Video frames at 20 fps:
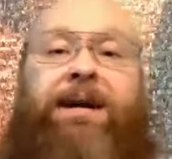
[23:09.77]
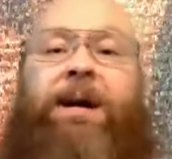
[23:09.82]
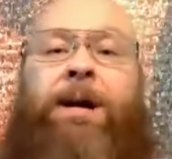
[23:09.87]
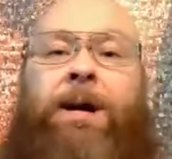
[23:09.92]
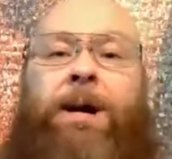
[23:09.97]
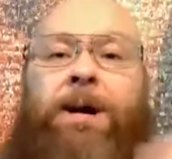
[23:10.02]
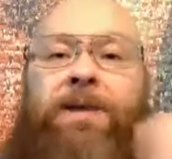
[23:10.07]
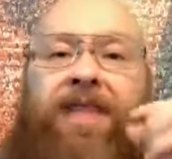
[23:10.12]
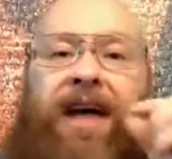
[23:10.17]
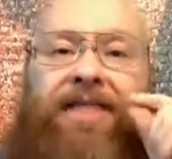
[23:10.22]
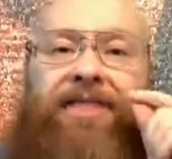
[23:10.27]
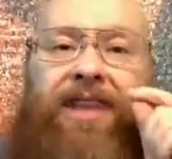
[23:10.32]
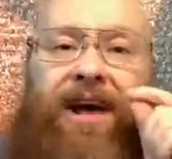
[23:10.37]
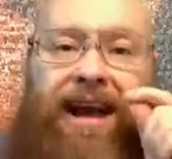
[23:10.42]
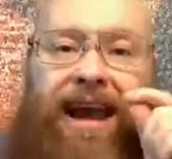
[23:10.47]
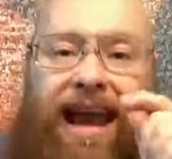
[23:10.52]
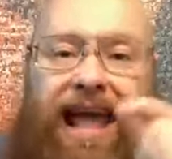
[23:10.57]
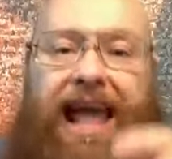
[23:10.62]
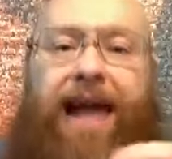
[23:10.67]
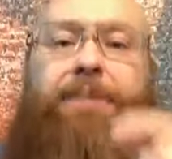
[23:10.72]
that the
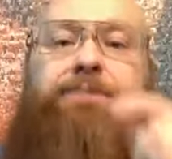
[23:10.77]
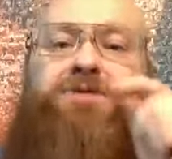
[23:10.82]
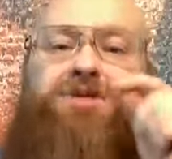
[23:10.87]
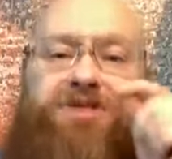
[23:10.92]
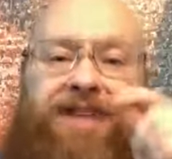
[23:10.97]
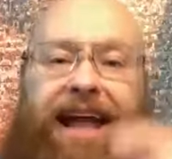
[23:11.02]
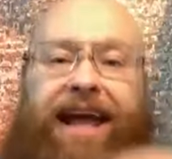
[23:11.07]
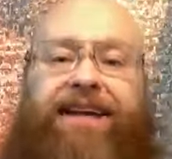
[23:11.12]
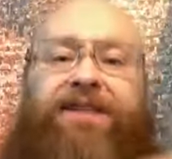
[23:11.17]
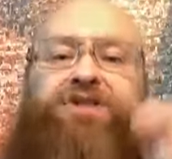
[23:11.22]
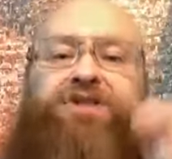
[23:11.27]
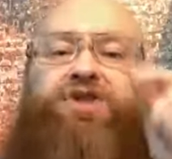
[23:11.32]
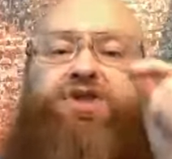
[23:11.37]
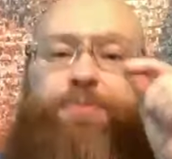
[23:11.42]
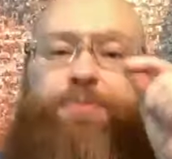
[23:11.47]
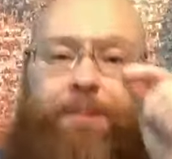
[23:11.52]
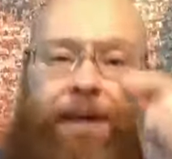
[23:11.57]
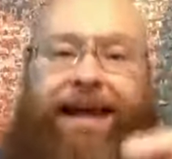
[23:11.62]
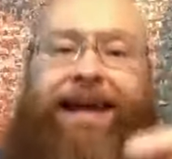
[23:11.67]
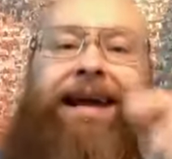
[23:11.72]
lampstands
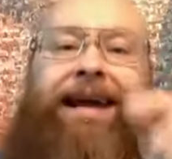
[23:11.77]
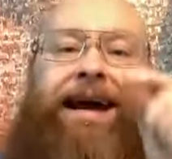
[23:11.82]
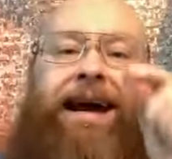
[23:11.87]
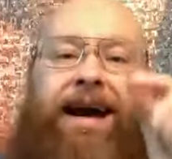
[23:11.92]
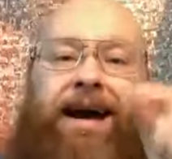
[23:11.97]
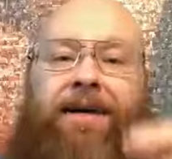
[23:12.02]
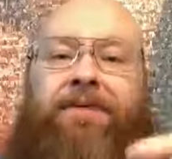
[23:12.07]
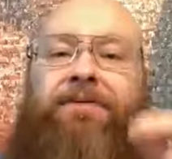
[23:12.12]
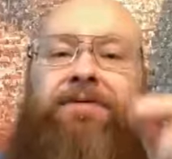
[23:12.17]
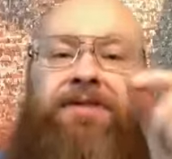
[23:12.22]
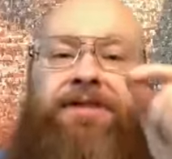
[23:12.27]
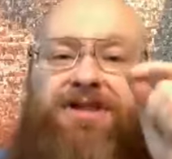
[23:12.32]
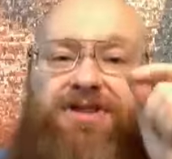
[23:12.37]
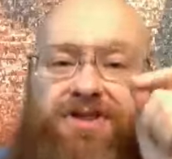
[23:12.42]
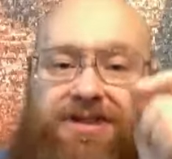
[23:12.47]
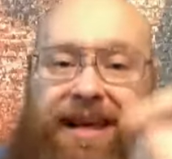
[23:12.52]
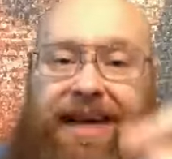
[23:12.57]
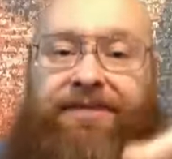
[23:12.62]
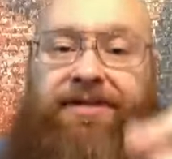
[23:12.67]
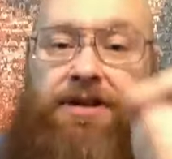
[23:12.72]
speak of the
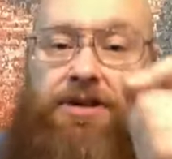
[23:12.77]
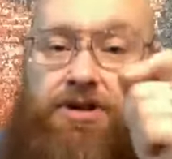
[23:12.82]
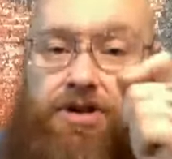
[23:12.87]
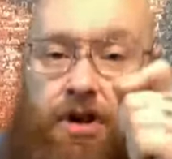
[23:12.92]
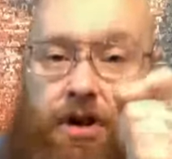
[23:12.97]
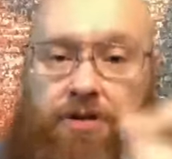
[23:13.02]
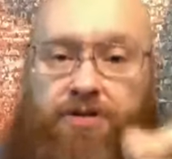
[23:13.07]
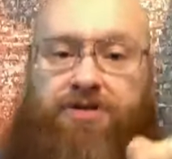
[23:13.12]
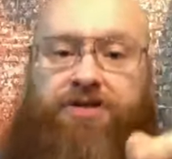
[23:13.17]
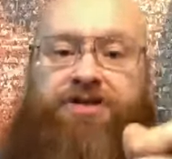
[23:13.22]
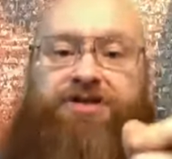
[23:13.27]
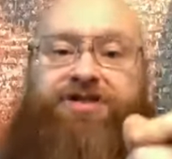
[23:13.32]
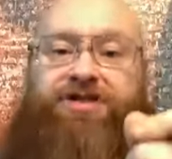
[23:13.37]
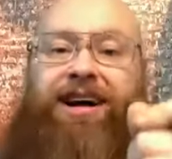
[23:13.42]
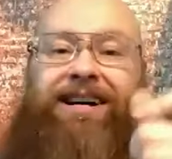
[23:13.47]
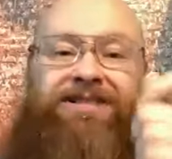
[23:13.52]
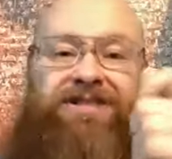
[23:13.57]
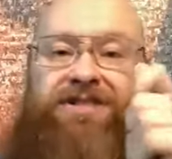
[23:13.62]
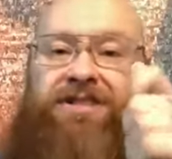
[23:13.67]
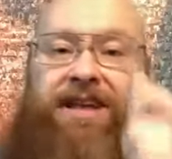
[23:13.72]
seven churches,
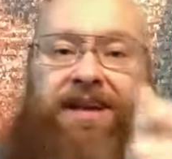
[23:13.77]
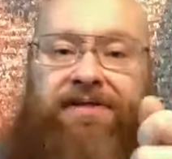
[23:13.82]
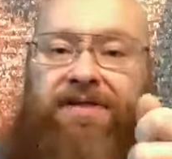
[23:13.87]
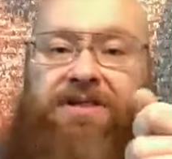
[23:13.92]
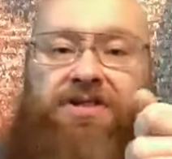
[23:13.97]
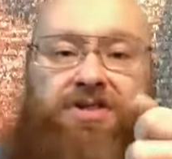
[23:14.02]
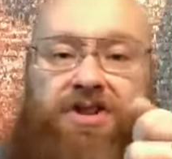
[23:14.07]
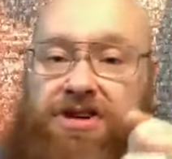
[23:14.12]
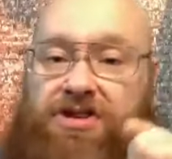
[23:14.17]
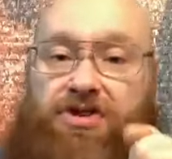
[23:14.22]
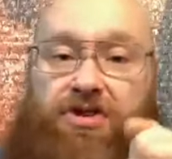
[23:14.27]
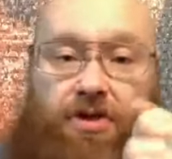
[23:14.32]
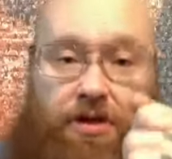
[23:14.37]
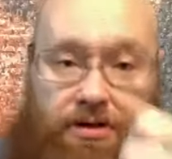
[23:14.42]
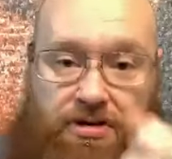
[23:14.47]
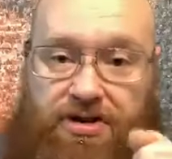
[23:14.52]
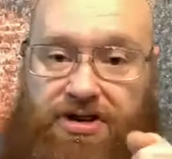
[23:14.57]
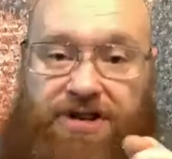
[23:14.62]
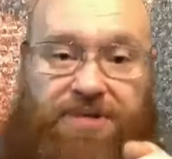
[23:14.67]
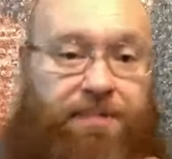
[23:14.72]
not seven just
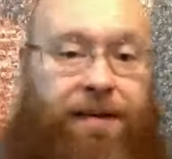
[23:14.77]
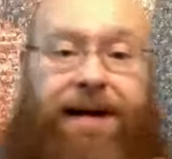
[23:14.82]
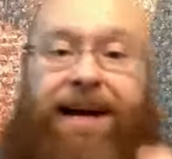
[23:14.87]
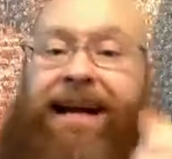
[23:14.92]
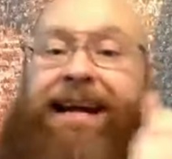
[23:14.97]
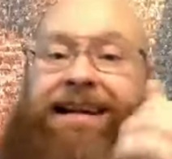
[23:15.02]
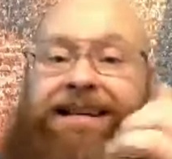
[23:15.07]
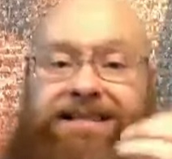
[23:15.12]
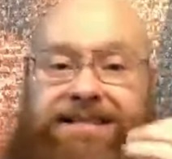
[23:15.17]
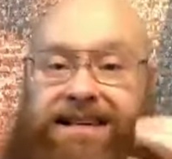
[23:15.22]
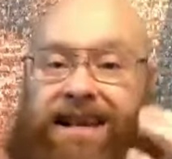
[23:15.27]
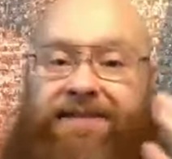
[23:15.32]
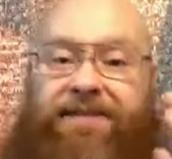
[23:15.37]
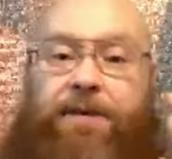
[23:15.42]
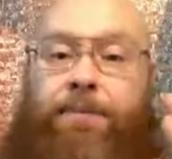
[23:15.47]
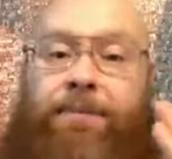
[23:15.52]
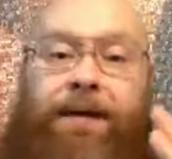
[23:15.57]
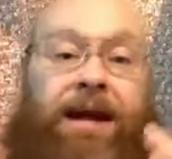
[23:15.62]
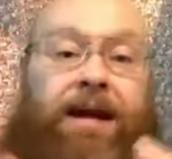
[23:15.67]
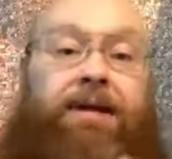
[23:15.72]
churches, but seven
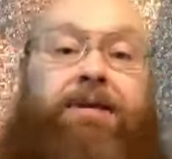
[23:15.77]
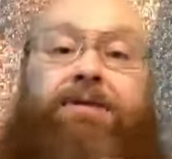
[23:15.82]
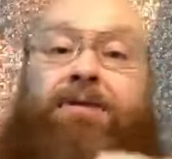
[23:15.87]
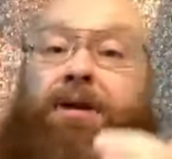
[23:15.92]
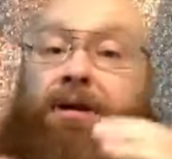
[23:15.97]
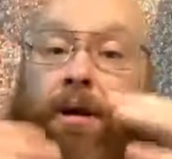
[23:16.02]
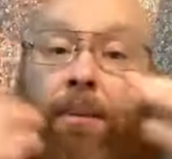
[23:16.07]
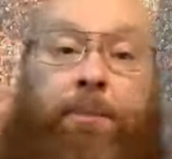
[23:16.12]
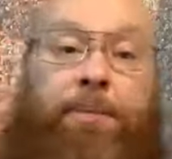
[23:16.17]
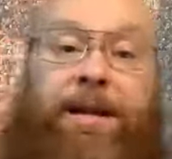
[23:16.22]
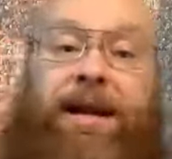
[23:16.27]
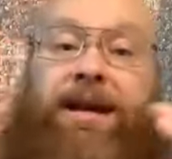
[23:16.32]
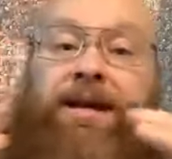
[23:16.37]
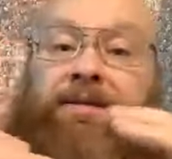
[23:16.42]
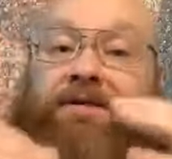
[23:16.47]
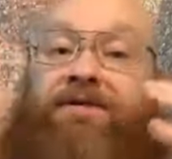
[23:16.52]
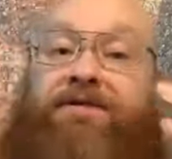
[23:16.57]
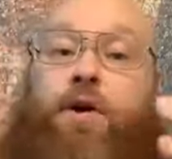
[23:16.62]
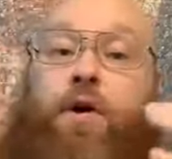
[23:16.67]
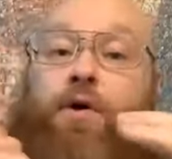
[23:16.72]
being the complete
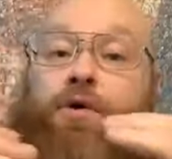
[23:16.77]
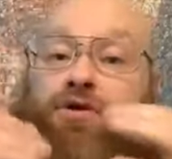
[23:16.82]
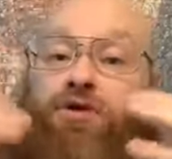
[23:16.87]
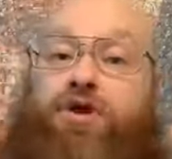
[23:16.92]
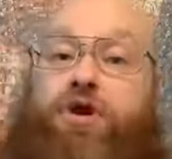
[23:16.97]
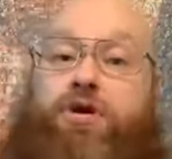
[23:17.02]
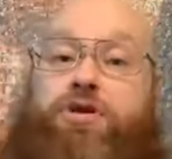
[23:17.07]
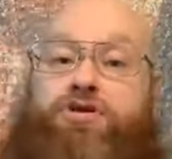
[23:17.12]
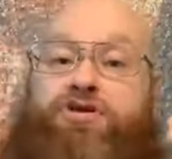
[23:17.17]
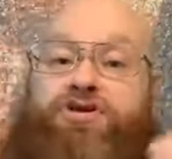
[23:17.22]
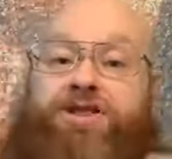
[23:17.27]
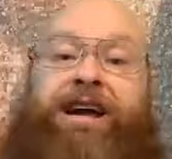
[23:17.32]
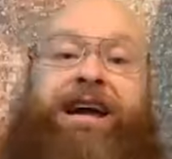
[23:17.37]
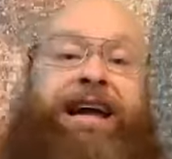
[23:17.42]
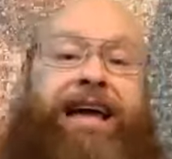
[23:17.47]
full church.